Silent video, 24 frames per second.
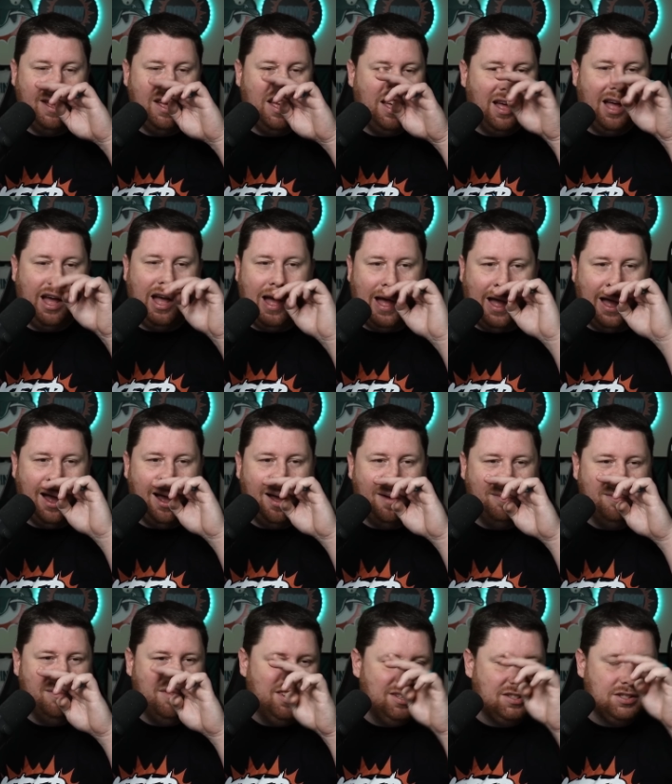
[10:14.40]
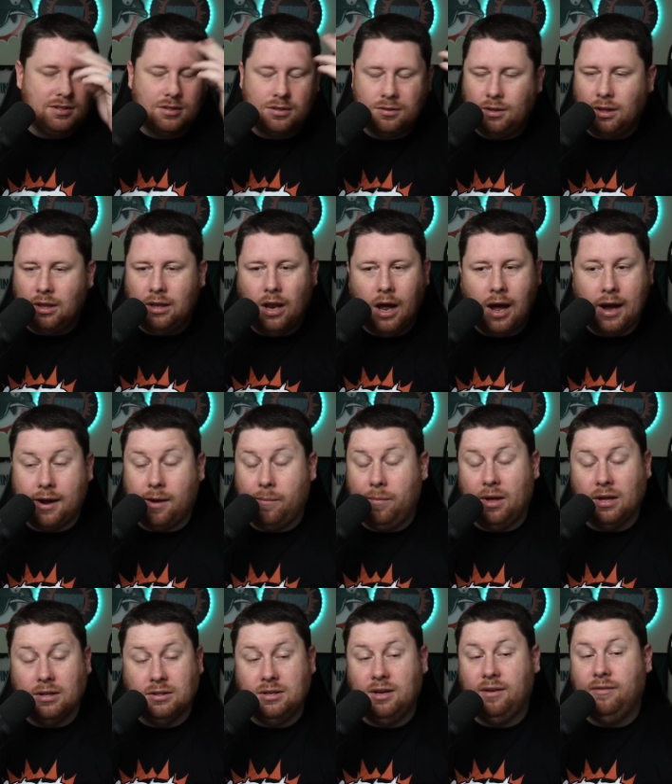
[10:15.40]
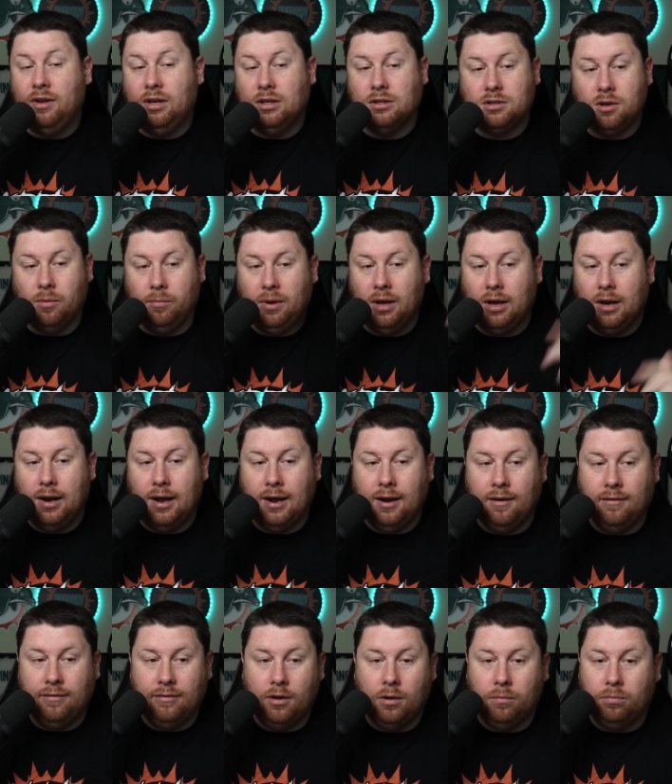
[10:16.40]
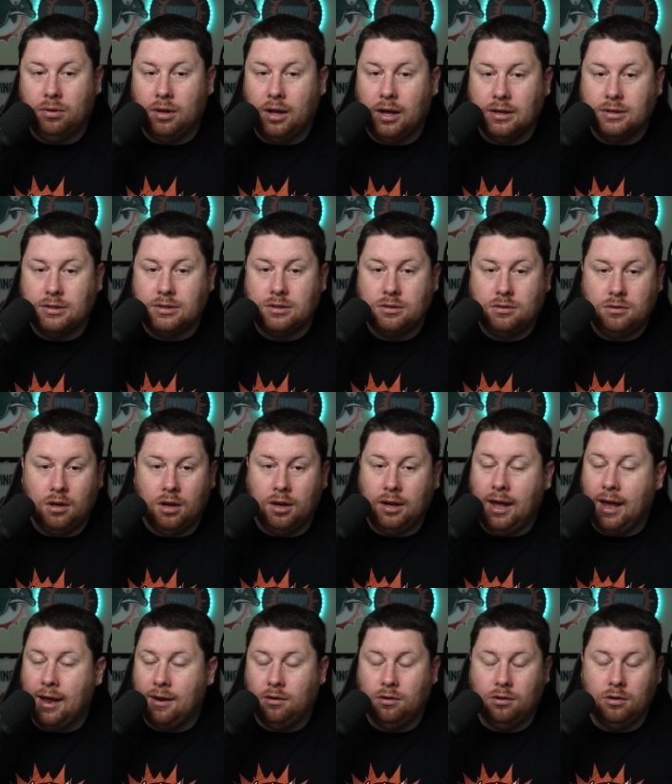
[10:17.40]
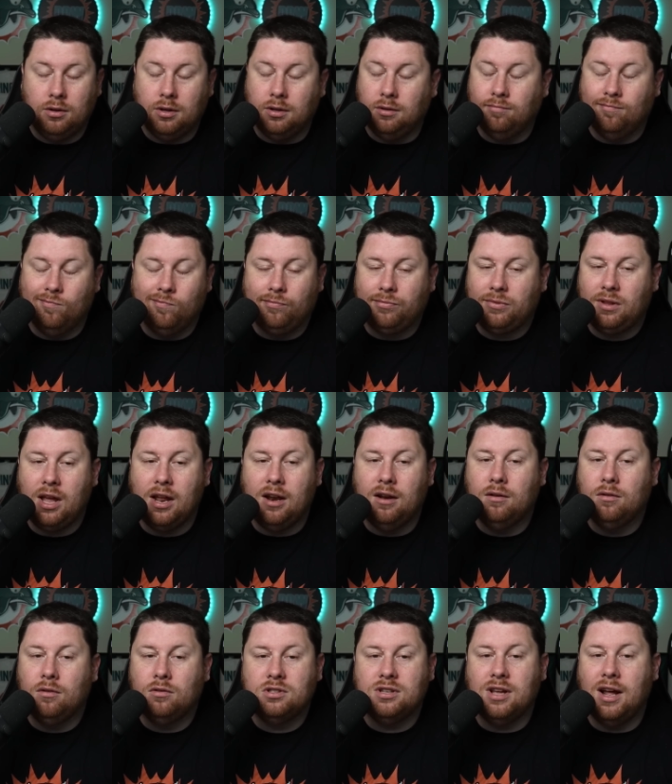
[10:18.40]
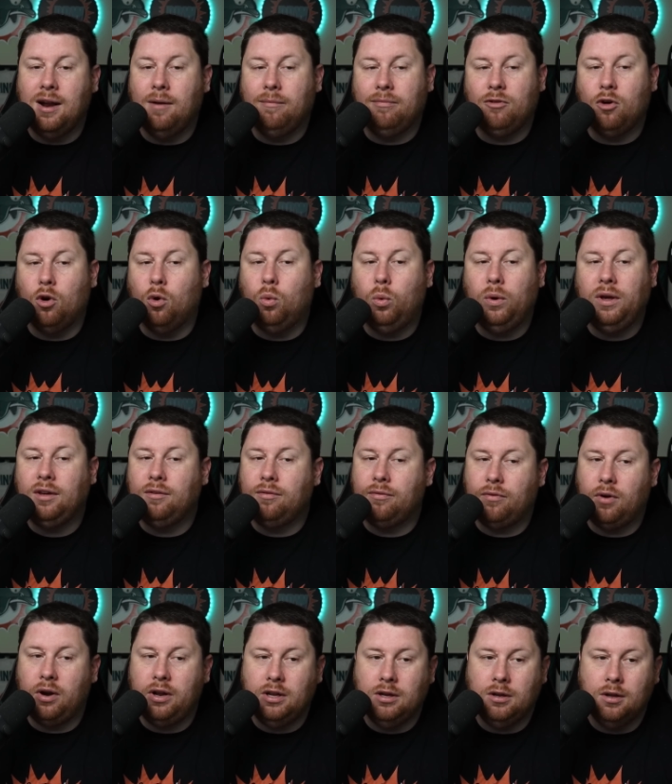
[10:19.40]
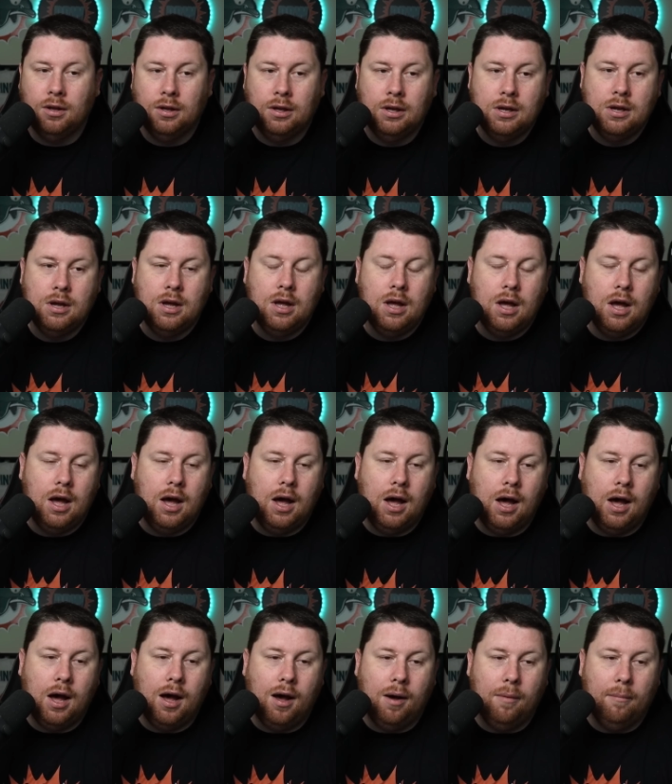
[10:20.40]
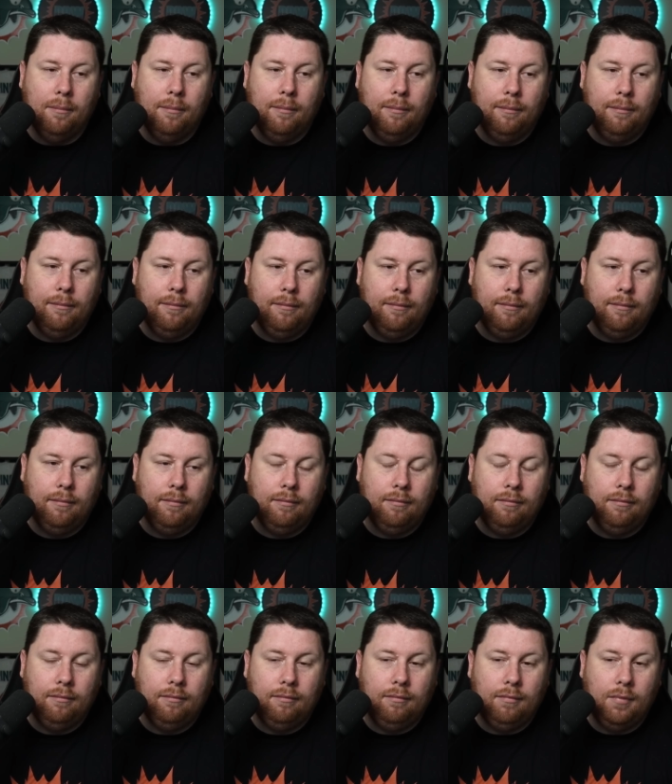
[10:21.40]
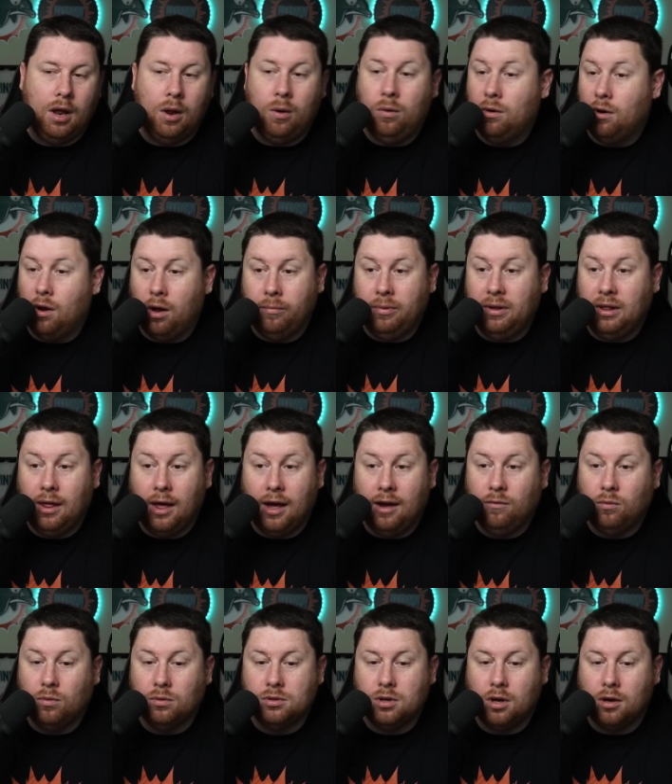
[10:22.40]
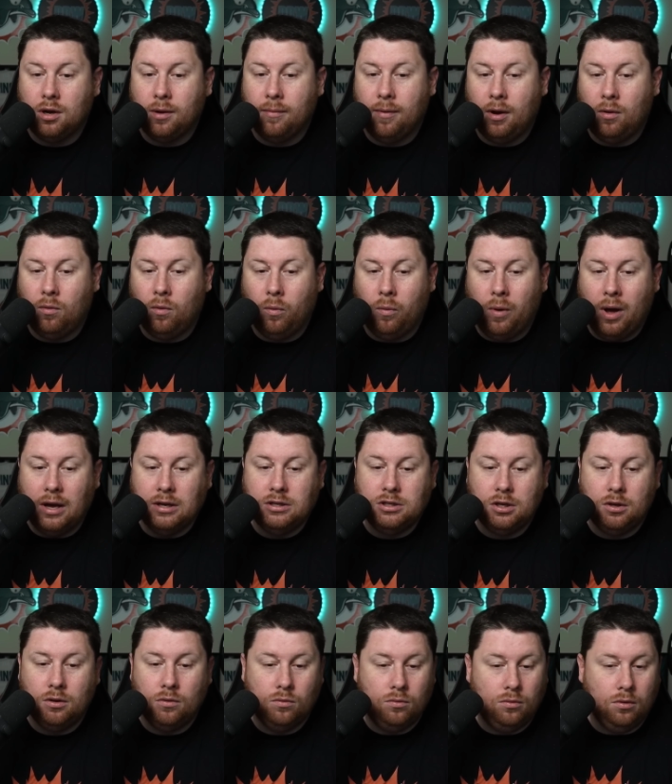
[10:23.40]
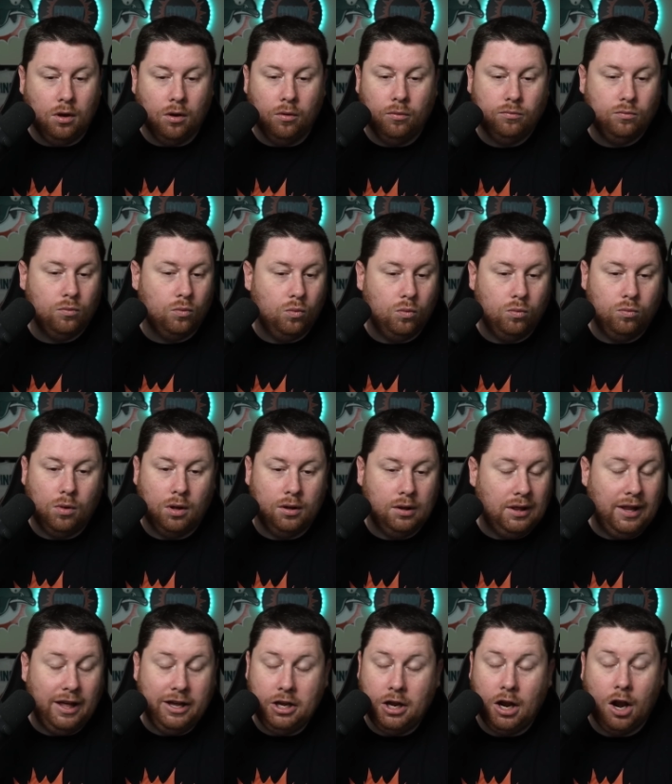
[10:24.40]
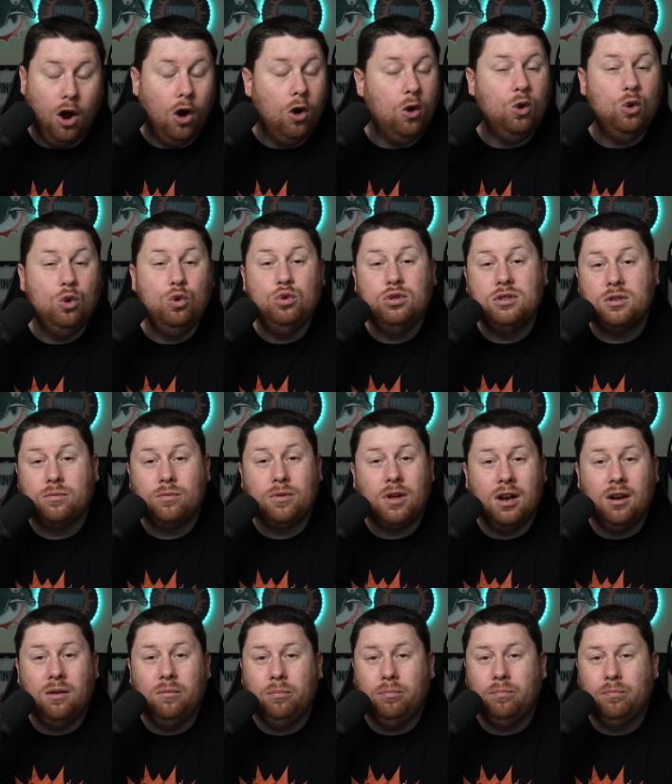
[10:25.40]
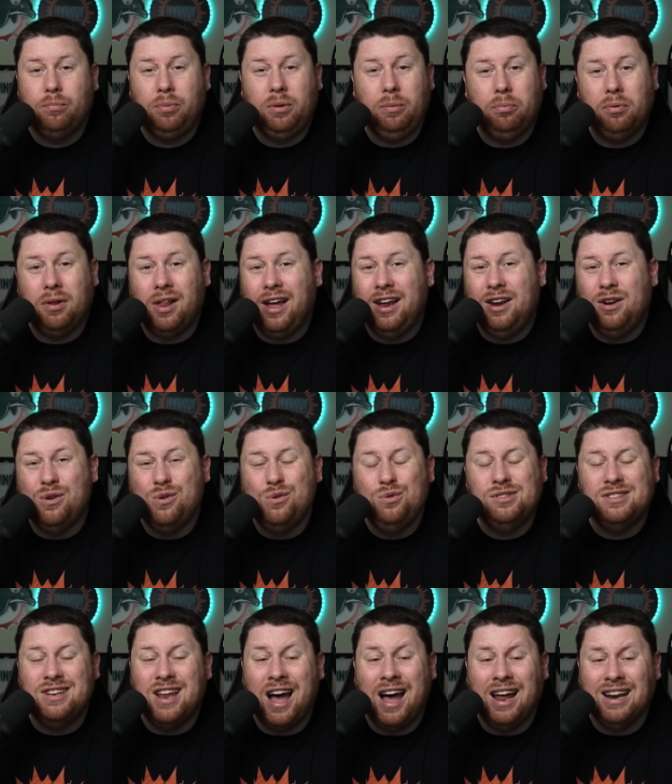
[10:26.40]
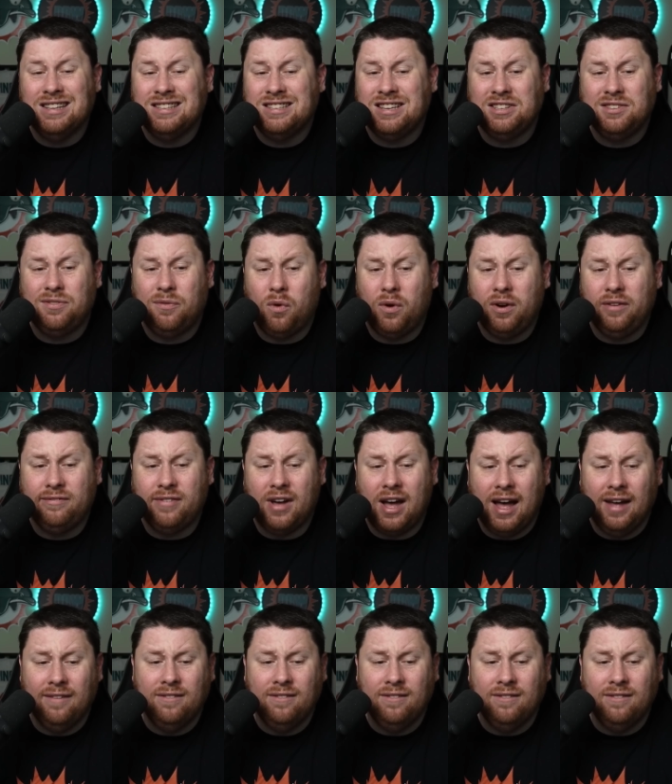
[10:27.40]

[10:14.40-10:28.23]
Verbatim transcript: Um, it's not going to be on TV. It's going to be on NFL Plus. Again, you can get sign up for a week free. Um, and I'll be live. We'll talk about it. We'll watch it. You know, I'll let you know who's going to be playing, who's not at 6:45.